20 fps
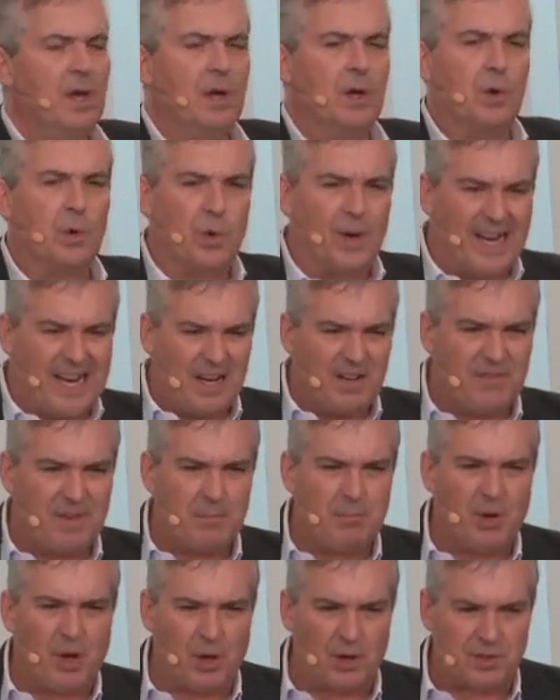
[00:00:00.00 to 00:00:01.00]
creative
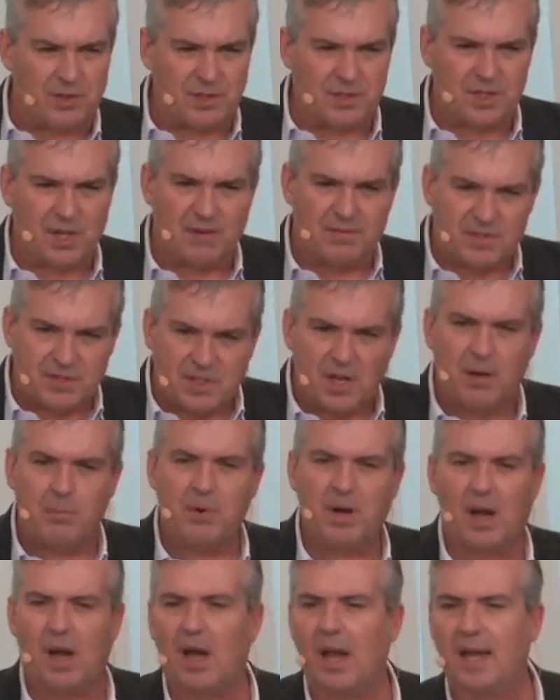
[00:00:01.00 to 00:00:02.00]
impulses of some
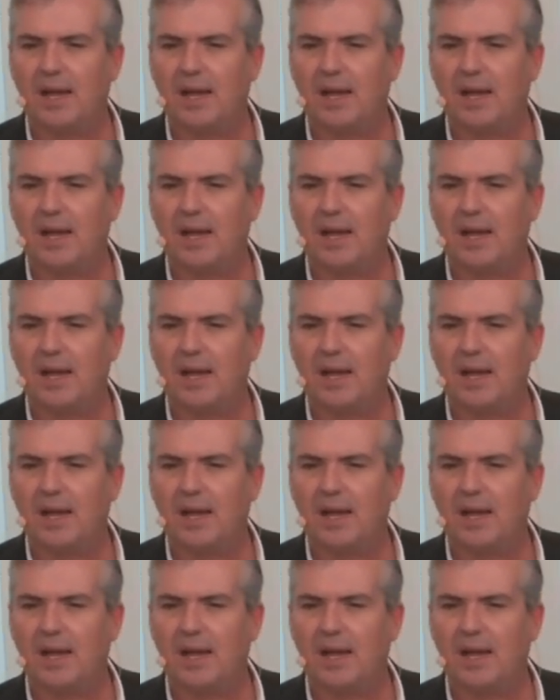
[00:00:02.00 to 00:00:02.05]
kind or